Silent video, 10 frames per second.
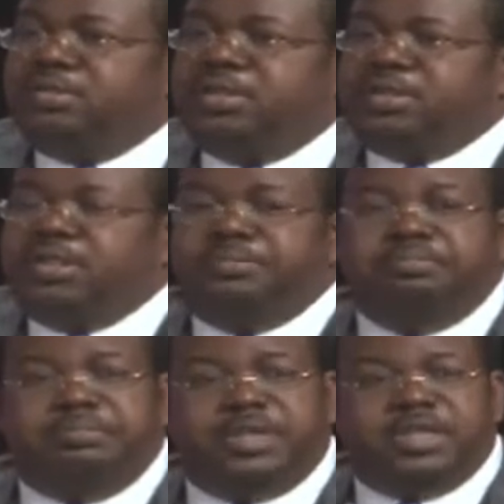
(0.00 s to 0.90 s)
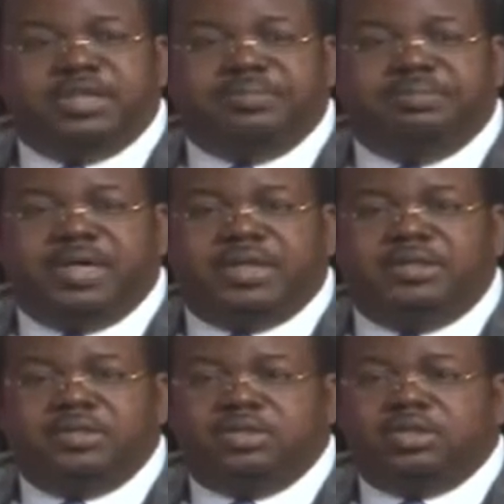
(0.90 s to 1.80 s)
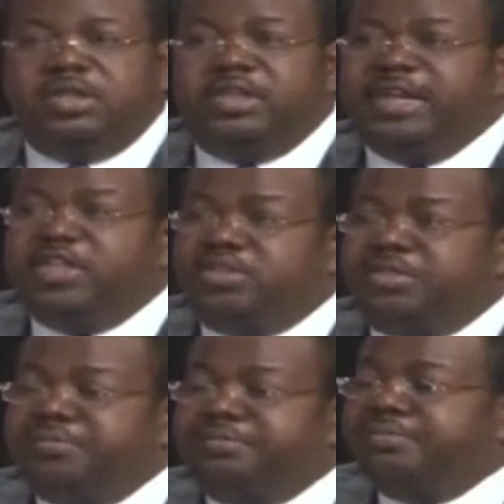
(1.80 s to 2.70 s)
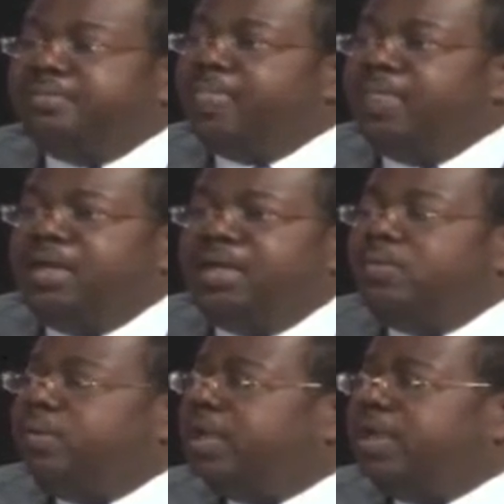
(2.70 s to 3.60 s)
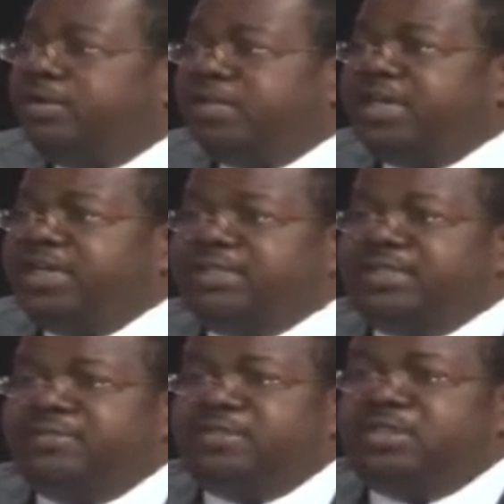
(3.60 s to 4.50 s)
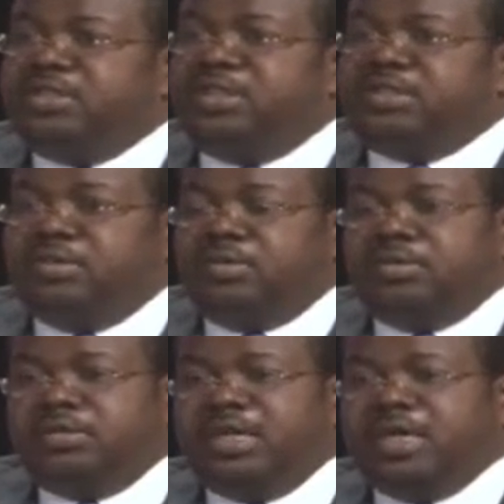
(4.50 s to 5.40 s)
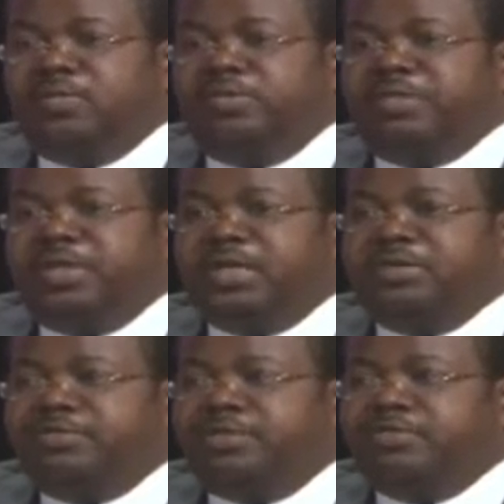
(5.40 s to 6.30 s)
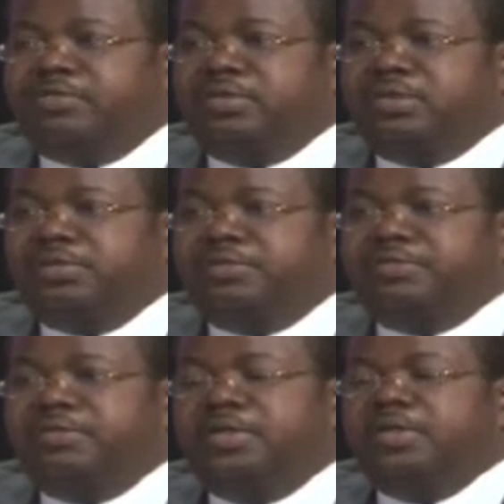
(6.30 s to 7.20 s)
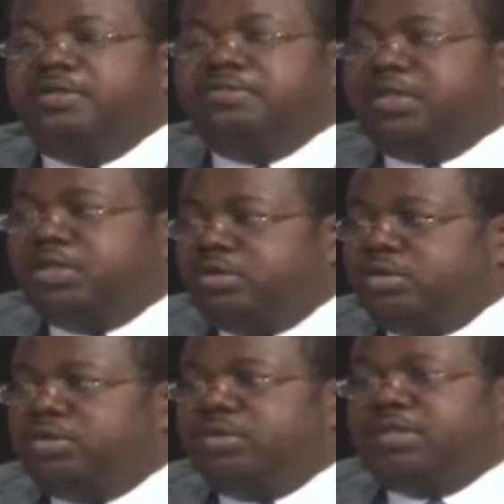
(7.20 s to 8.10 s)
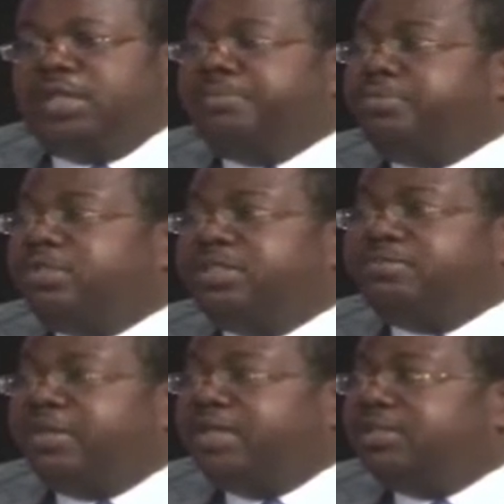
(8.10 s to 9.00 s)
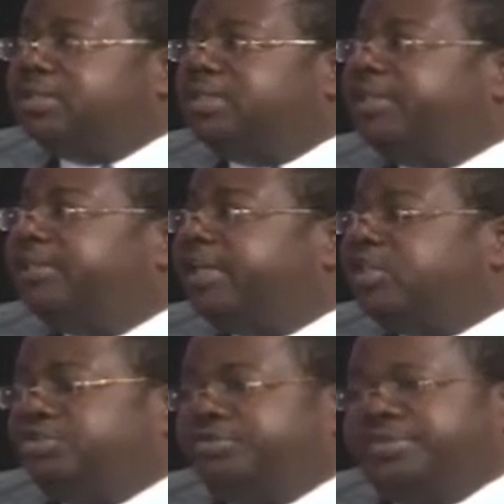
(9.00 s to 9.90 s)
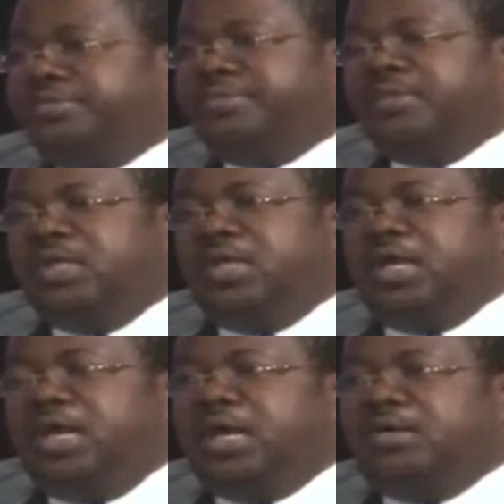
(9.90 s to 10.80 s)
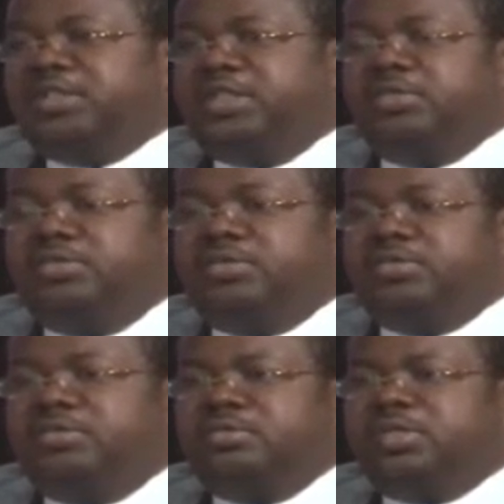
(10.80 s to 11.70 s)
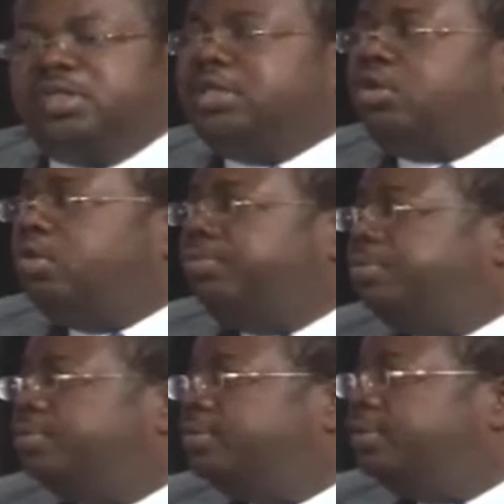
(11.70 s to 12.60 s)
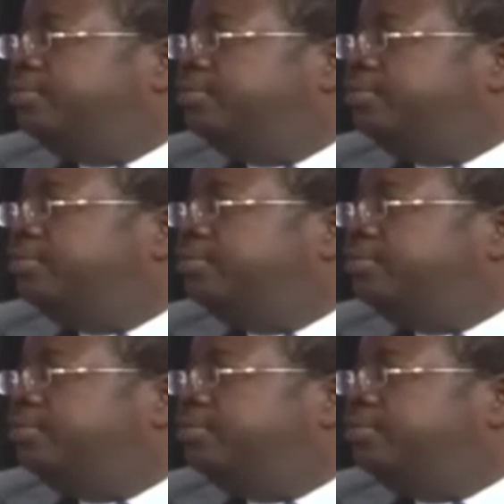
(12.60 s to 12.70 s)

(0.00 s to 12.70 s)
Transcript: is the biggest banking institution in Nigeria. We are 117 years old, and we've been at the forefront of infrastructures and project financing in Nigeria. I will take you through just a couple of